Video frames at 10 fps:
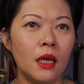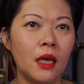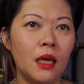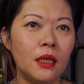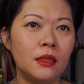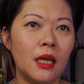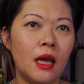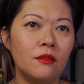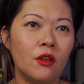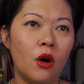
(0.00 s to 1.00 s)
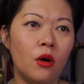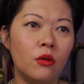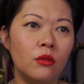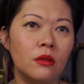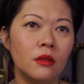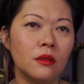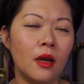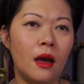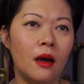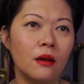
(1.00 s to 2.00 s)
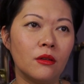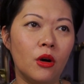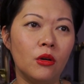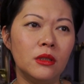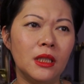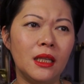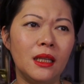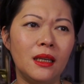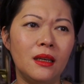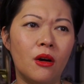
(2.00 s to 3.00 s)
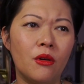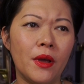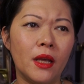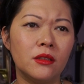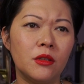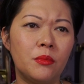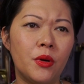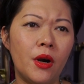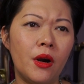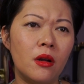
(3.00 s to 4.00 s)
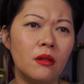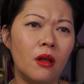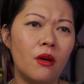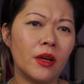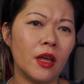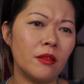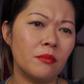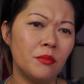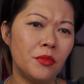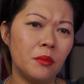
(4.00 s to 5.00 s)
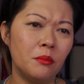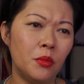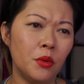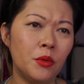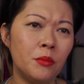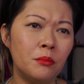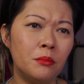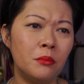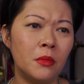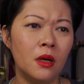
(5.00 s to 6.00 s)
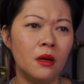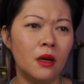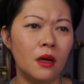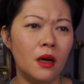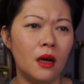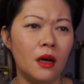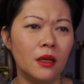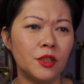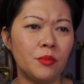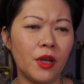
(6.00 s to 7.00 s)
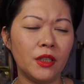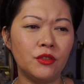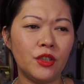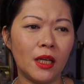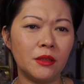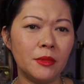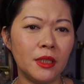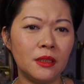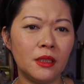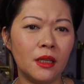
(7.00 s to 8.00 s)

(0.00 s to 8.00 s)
It had gold lily, oriental pearl, orchid bloom, spring jasmine,